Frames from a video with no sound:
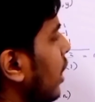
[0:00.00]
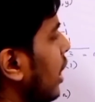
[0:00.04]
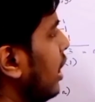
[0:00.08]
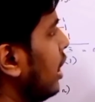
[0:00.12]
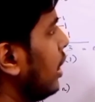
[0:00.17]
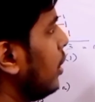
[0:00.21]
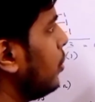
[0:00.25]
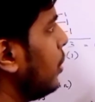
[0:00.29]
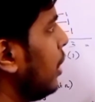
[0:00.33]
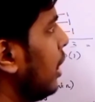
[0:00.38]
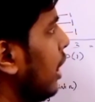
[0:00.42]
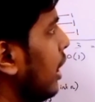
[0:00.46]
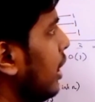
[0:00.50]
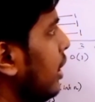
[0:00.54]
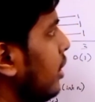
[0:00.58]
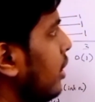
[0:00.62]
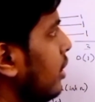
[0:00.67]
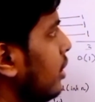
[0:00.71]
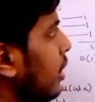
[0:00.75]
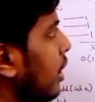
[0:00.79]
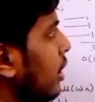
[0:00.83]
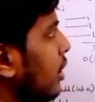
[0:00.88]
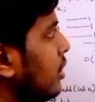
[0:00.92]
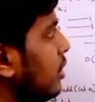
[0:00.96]
variable
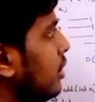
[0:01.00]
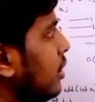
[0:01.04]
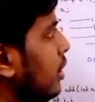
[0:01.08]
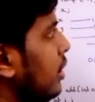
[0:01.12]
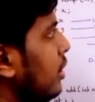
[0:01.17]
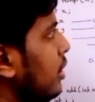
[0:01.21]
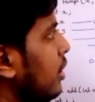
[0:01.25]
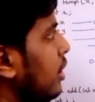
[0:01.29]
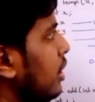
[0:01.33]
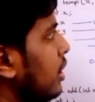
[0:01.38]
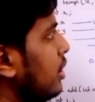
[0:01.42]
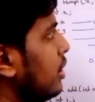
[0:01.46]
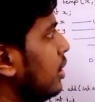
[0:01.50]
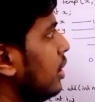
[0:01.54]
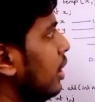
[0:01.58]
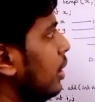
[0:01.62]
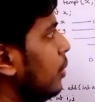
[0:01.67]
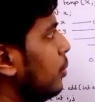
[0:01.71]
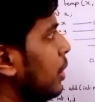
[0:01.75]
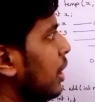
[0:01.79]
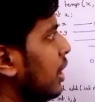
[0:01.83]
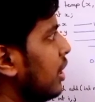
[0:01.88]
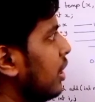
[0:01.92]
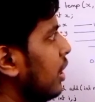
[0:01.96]
I, that is integer
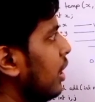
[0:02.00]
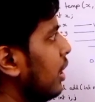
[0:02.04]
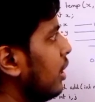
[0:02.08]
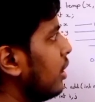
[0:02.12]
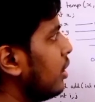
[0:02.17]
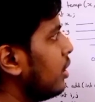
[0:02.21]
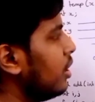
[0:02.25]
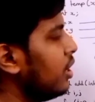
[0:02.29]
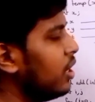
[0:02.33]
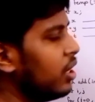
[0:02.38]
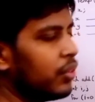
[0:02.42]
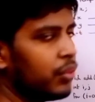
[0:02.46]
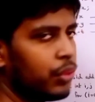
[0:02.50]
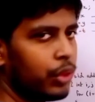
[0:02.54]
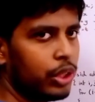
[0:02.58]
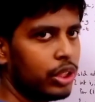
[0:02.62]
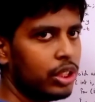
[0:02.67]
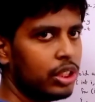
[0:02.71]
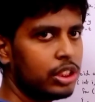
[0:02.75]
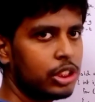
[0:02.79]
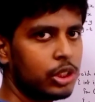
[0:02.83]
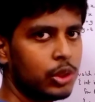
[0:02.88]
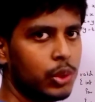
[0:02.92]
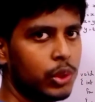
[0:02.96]
I am declaring.
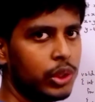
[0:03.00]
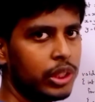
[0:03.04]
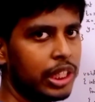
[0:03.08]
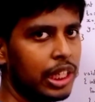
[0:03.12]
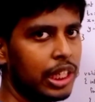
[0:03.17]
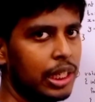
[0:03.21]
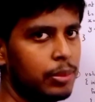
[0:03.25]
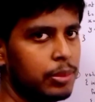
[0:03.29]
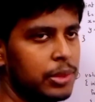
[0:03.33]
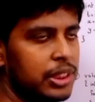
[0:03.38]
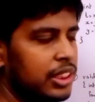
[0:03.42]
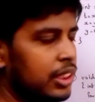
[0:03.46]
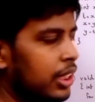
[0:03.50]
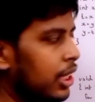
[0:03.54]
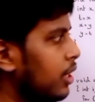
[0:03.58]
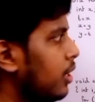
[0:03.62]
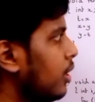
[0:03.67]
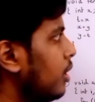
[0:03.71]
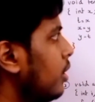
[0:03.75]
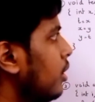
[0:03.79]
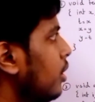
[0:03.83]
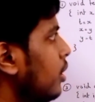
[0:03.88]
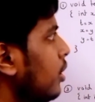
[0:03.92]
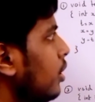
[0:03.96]
For this no time is
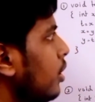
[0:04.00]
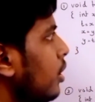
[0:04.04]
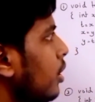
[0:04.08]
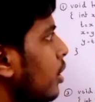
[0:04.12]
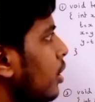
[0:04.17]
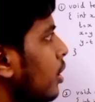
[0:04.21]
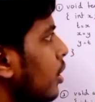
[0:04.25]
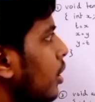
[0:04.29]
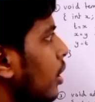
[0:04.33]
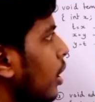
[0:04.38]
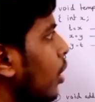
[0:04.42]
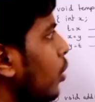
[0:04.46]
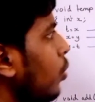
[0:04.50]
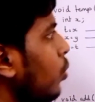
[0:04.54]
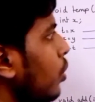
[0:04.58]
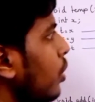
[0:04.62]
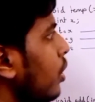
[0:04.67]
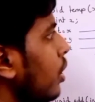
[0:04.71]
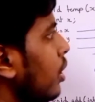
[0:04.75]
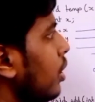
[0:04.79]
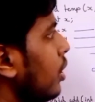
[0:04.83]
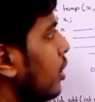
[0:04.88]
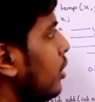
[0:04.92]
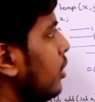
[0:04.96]
taken.
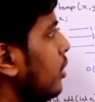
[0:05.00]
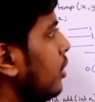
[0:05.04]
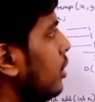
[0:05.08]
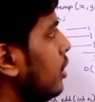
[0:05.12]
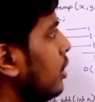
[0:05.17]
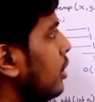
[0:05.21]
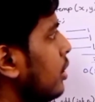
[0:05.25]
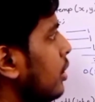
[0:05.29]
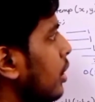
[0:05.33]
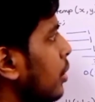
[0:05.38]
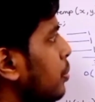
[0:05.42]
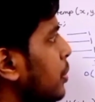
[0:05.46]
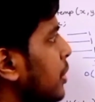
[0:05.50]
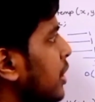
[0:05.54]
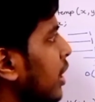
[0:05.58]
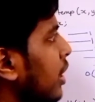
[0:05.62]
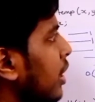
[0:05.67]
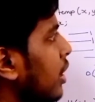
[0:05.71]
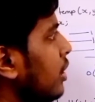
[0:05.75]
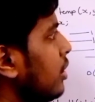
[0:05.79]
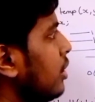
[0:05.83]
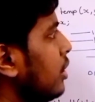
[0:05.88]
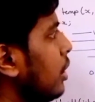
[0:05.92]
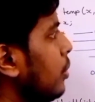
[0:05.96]
Now in this step,
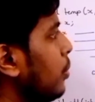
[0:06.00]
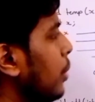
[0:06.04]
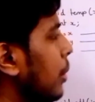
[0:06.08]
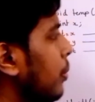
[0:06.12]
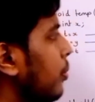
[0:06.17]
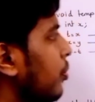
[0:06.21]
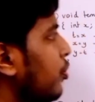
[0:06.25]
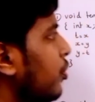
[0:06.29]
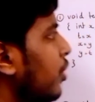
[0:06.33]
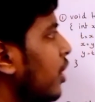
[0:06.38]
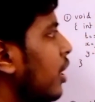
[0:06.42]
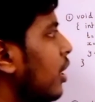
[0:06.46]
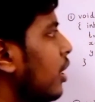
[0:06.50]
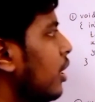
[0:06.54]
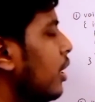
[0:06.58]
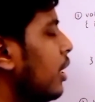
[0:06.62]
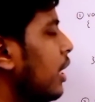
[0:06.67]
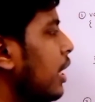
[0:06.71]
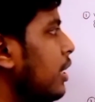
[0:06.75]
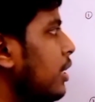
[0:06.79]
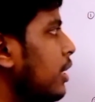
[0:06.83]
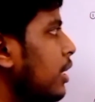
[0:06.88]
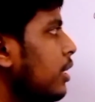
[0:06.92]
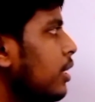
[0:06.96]
second step, I am
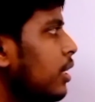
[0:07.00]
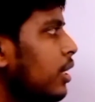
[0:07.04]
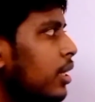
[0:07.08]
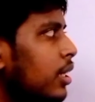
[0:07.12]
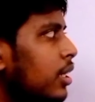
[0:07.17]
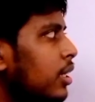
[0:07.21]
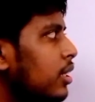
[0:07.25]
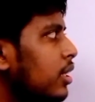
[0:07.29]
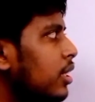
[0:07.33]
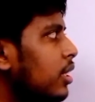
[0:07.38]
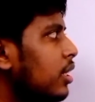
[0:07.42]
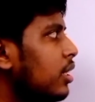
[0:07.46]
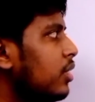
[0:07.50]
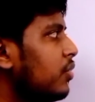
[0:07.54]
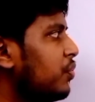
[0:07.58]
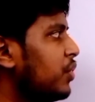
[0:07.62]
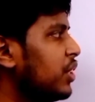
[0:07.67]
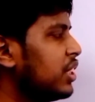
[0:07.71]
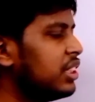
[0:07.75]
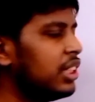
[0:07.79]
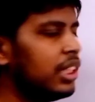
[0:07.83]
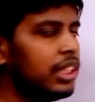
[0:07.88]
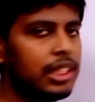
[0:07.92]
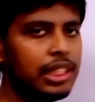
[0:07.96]
writing
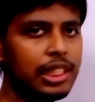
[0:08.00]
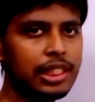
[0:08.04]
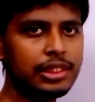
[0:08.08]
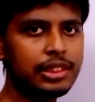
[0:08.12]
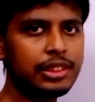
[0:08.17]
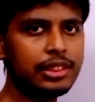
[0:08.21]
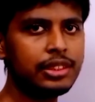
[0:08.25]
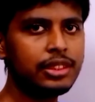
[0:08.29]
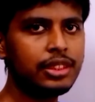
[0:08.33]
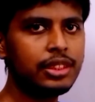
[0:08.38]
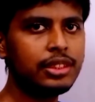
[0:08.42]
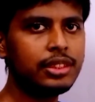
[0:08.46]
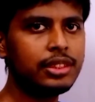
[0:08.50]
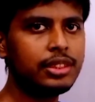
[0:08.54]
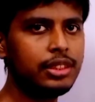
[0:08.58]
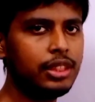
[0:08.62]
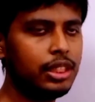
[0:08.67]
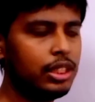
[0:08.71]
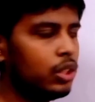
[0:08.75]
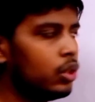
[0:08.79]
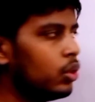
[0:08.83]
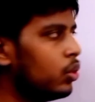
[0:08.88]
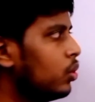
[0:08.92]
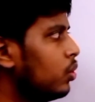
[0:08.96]
fixing s is
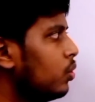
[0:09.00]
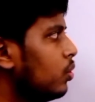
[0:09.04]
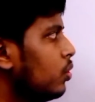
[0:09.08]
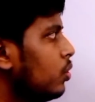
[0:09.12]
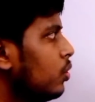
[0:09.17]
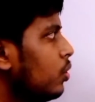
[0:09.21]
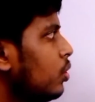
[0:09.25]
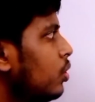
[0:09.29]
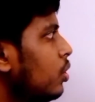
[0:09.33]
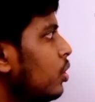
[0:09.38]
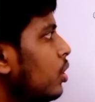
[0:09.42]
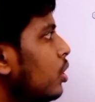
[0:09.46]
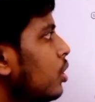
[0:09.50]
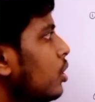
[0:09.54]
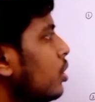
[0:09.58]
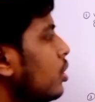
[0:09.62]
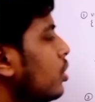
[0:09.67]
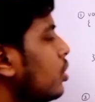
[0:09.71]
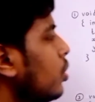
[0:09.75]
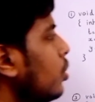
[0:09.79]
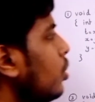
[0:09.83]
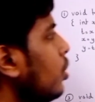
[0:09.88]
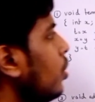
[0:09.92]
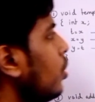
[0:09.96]
0.
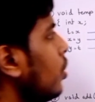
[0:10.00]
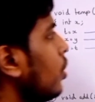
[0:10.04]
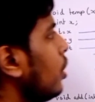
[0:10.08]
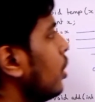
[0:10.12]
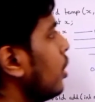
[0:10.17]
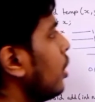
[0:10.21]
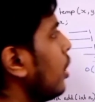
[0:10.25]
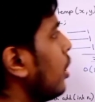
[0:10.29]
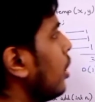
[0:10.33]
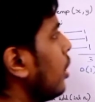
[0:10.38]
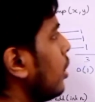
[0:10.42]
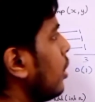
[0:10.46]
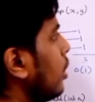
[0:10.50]
So